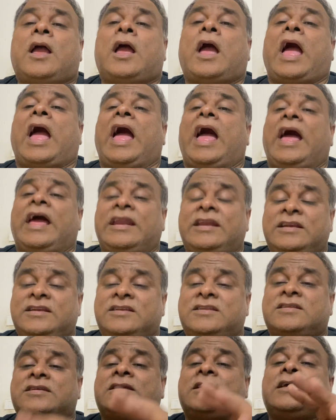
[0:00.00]
And
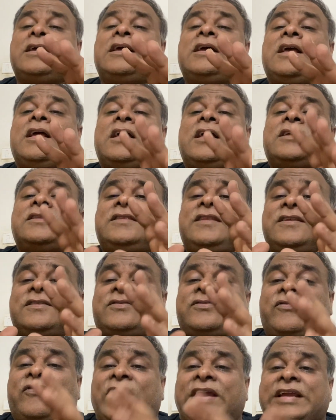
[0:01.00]
these
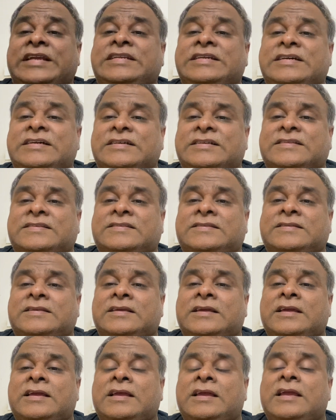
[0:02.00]
vectors,
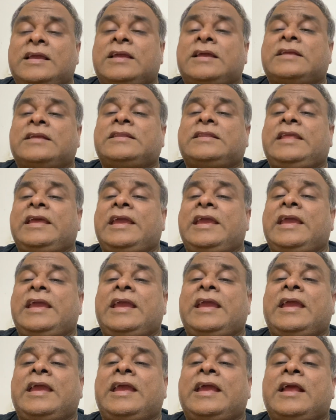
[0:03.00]

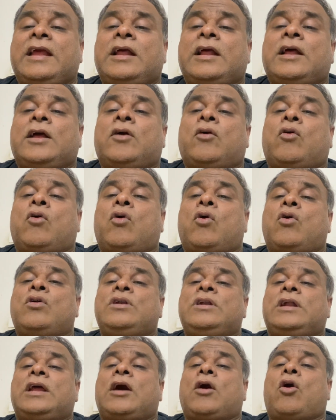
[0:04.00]
they
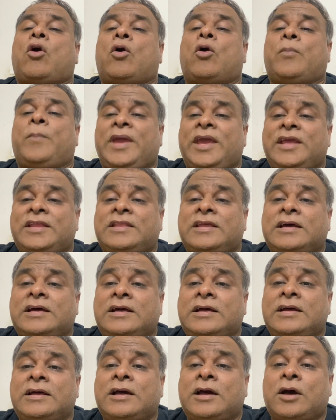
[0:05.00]
won't obey
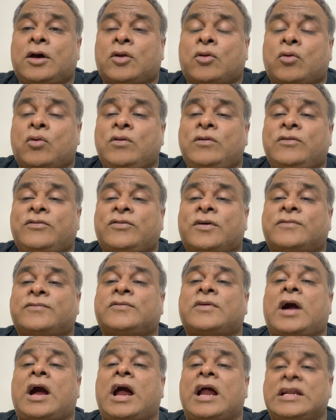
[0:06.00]
the rules of
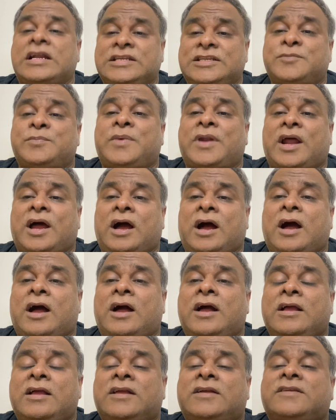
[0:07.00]
algebra.
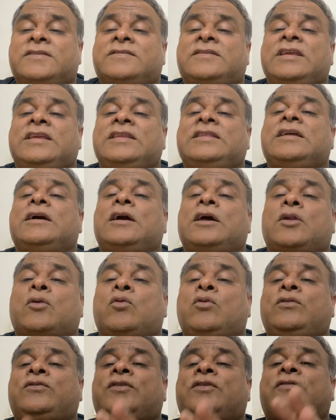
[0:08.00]
See, the
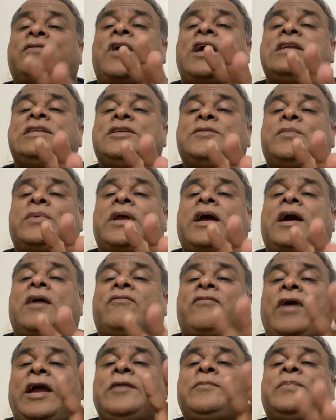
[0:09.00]
rules of algebra,
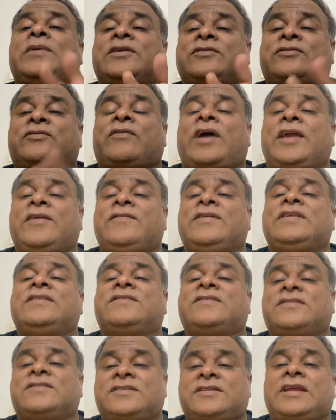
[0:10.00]
5 plus 5
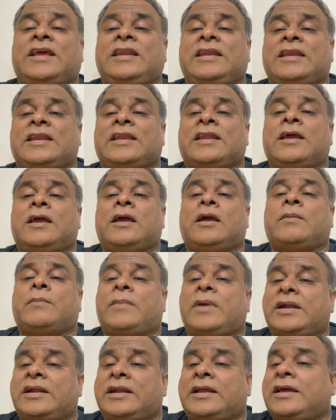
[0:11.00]
is 10.
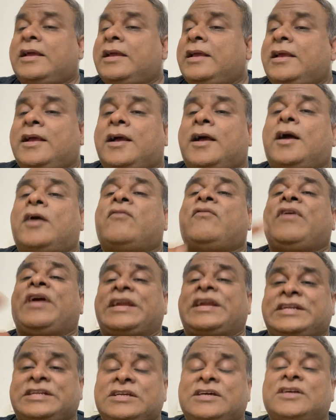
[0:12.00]
But
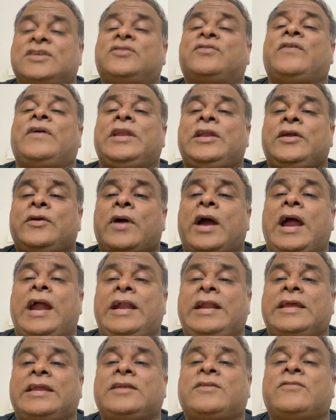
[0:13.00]
vectors, when you
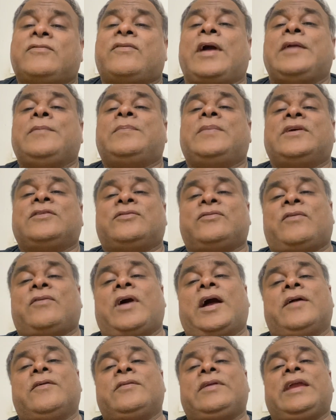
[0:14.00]
add it, 5 plus
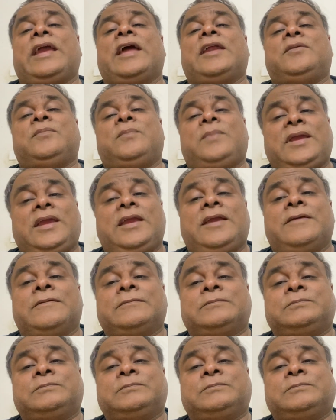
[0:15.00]
5 can be